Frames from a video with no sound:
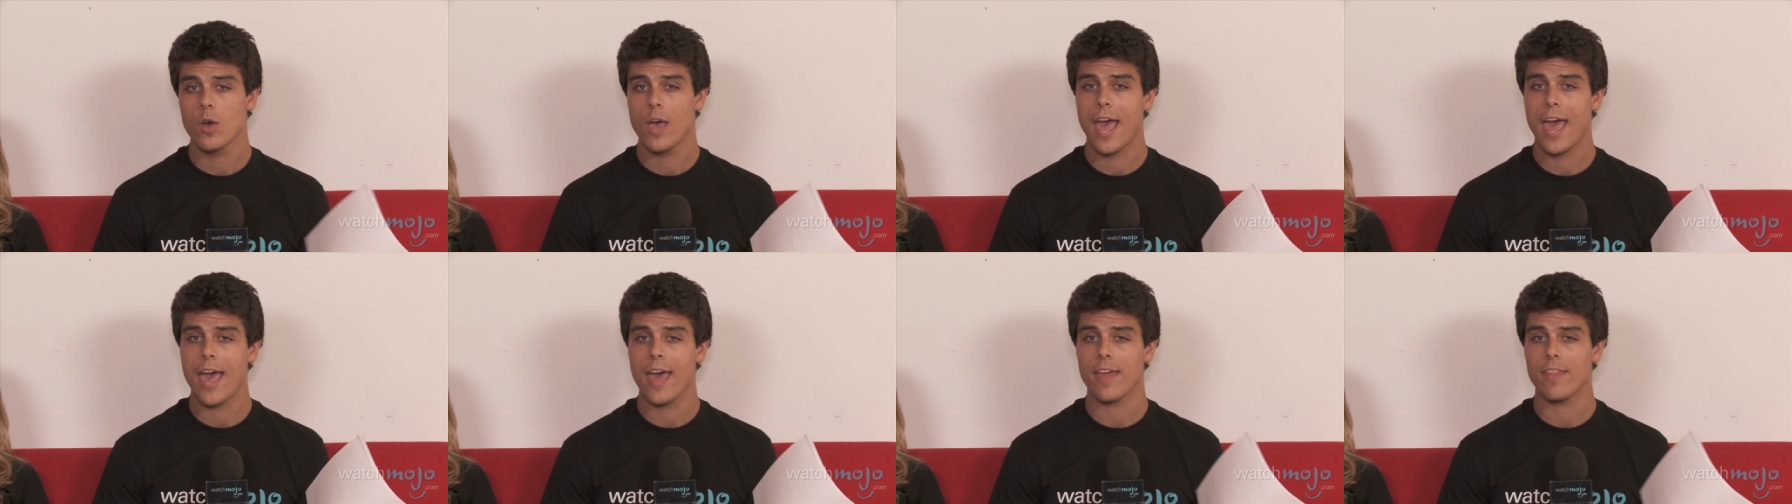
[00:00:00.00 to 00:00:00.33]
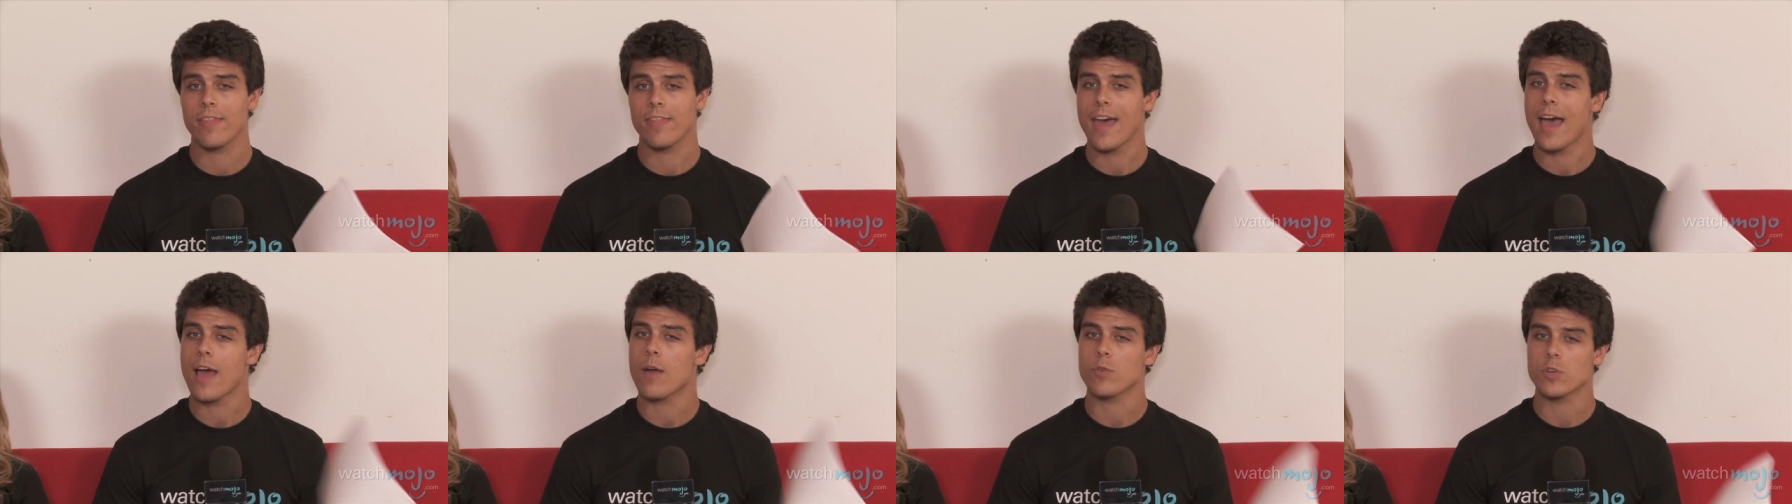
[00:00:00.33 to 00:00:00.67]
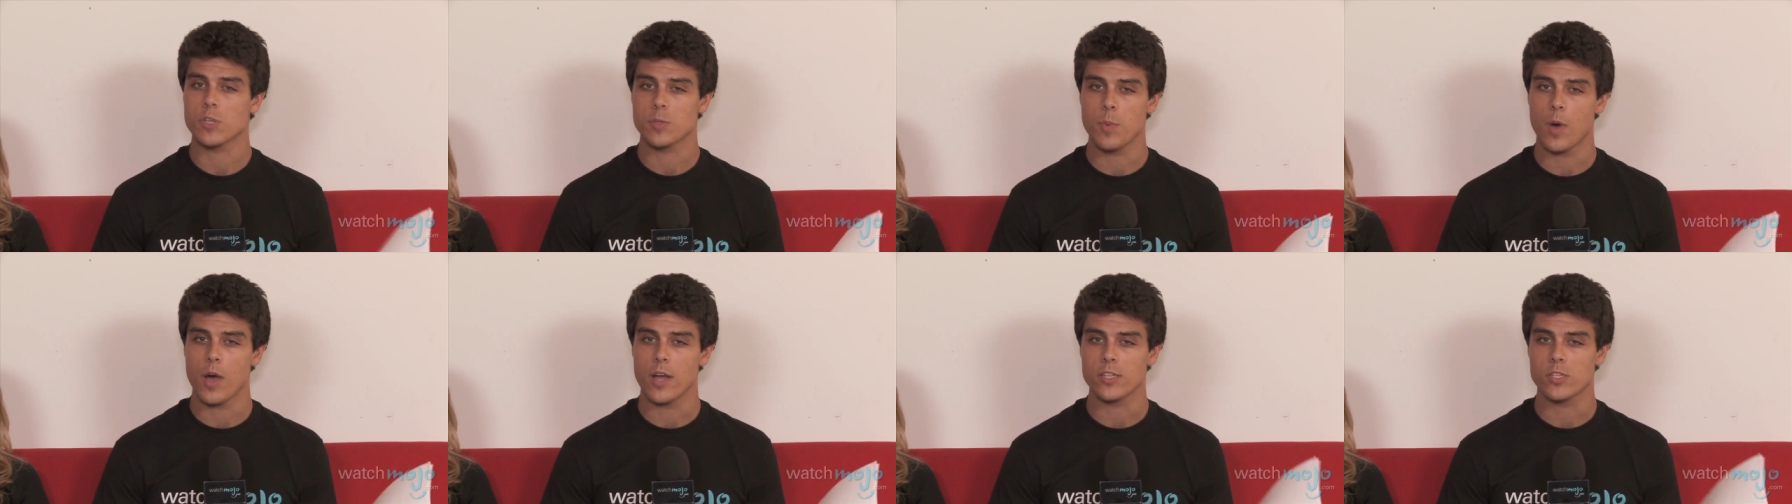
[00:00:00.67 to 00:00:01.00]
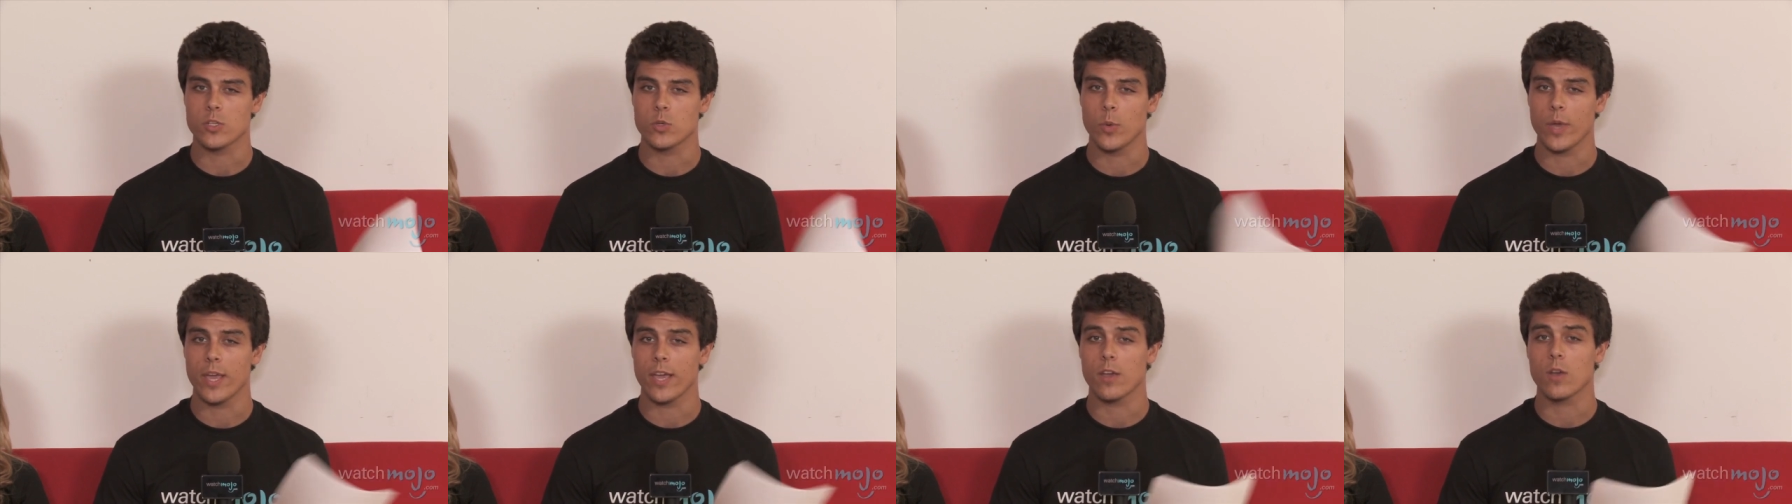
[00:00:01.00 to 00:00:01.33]
and that responds
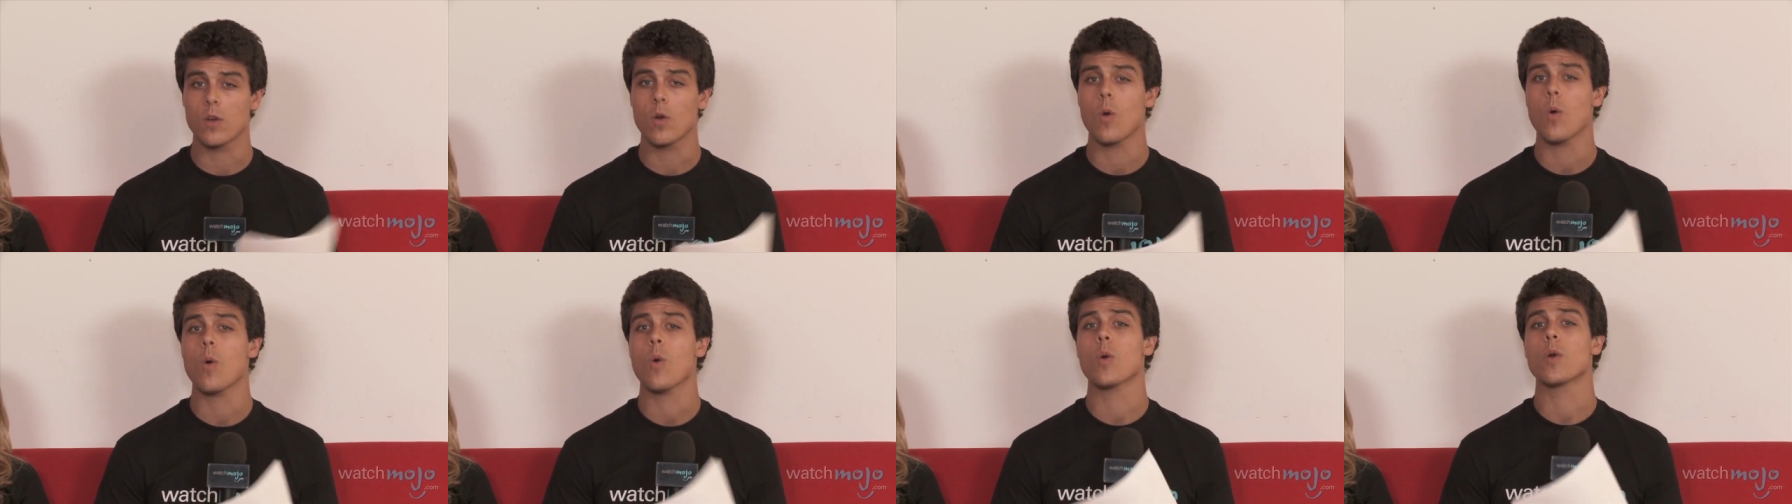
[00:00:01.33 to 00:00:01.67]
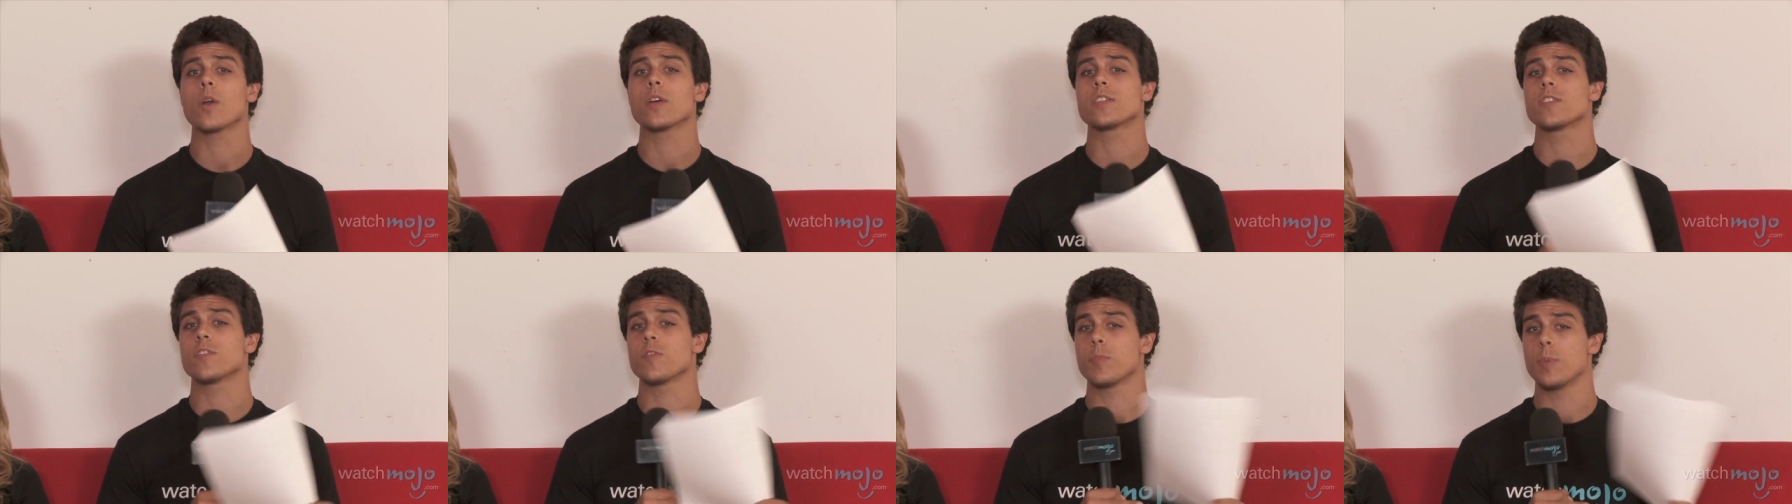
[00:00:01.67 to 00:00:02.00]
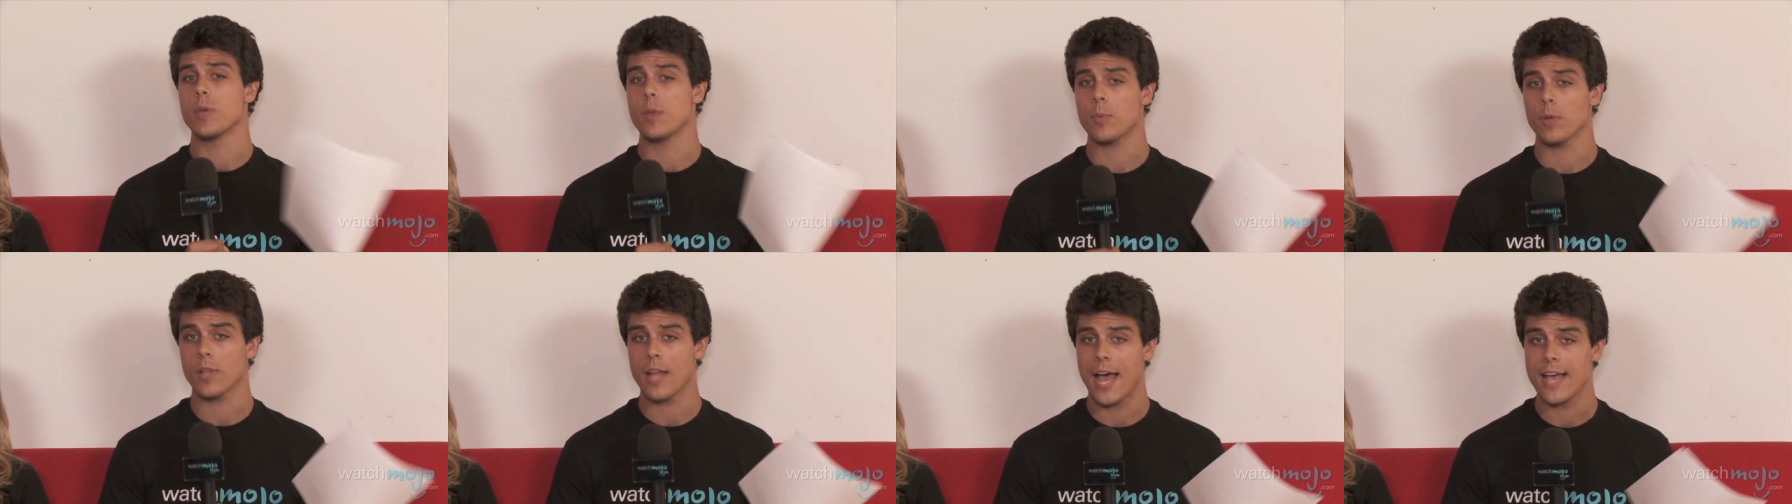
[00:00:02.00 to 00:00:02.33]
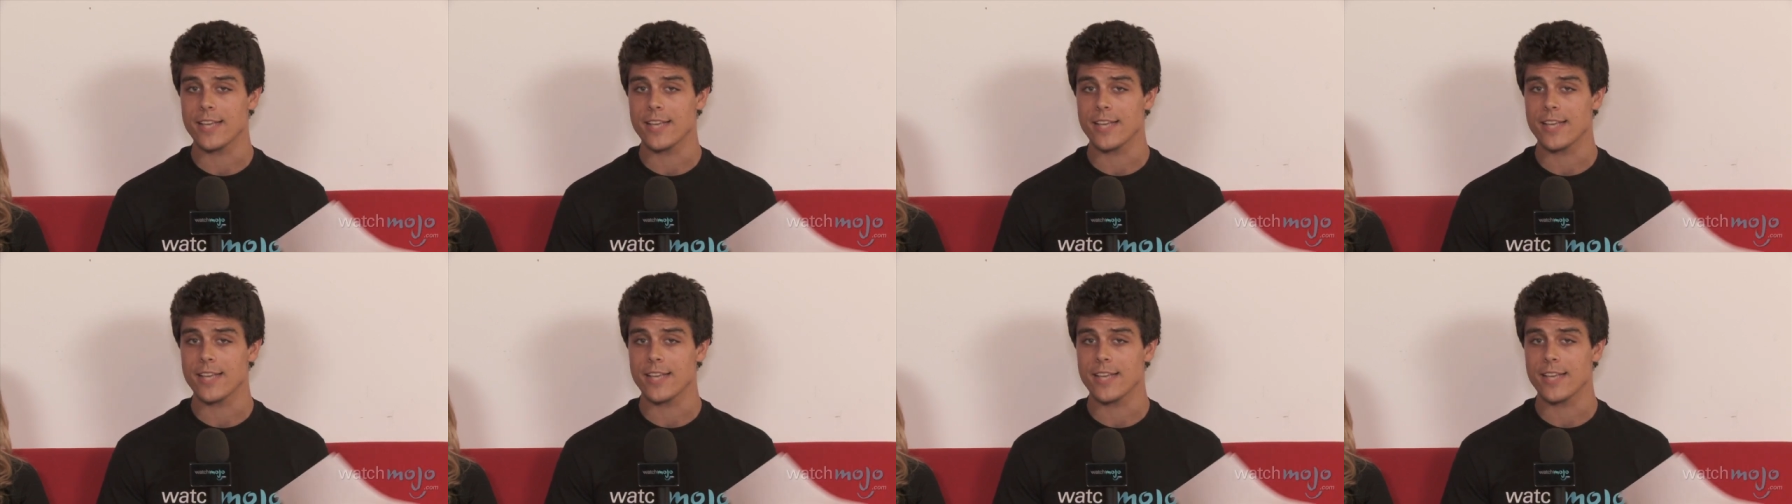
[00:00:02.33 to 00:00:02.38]
to a chorus of people